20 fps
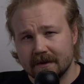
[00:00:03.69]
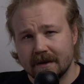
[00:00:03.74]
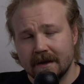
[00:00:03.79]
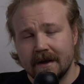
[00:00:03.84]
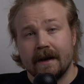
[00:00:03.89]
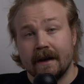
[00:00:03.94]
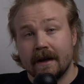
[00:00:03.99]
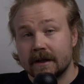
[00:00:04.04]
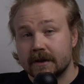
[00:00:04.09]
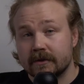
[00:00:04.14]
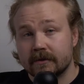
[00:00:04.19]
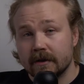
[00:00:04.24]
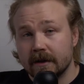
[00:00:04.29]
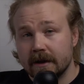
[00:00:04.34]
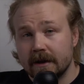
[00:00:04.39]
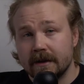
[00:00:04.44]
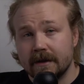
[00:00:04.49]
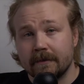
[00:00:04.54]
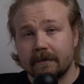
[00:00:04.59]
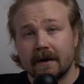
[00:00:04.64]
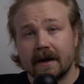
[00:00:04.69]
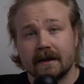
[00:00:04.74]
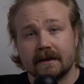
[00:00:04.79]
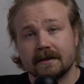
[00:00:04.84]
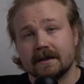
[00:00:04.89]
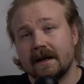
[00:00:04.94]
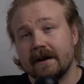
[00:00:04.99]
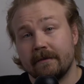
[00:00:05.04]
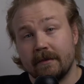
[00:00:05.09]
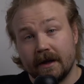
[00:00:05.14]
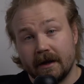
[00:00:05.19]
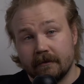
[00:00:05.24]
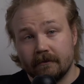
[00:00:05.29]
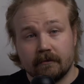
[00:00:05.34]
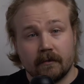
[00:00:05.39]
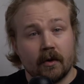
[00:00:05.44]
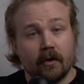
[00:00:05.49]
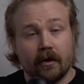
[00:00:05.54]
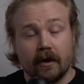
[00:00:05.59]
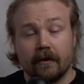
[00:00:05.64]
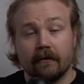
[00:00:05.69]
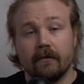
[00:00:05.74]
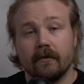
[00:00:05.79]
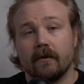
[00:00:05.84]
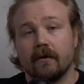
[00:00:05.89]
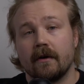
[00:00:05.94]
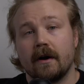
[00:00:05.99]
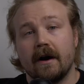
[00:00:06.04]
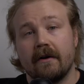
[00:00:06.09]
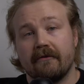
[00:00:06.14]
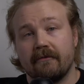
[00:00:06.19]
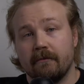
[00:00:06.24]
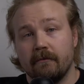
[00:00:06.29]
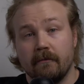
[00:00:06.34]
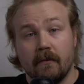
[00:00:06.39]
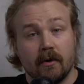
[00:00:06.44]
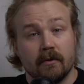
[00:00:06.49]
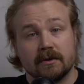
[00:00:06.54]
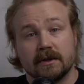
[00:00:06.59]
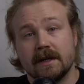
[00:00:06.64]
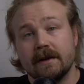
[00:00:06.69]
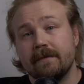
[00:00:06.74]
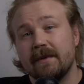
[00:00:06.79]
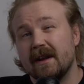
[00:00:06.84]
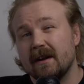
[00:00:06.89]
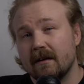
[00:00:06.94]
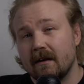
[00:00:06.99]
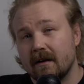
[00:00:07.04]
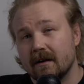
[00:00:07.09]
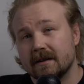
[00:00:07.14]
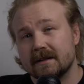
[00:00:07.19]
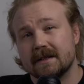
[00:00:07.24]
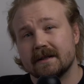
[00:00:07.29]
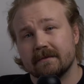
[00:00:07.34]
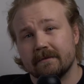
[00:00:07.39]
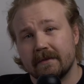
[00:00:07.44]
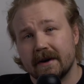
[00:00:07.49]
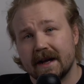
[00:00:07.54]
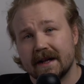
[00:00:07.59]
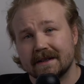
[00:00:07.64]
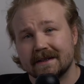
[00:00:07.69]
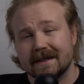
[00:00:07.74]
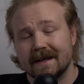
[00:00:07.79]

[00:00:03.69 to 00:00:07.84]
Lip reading: and naturally the pads I've been going for have mostly been artisan pads.